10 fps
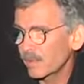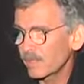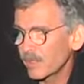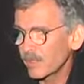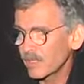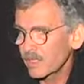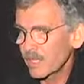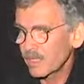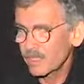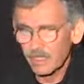the first
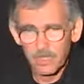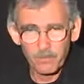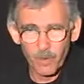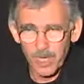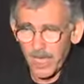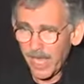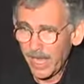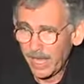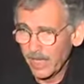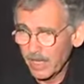
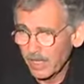64K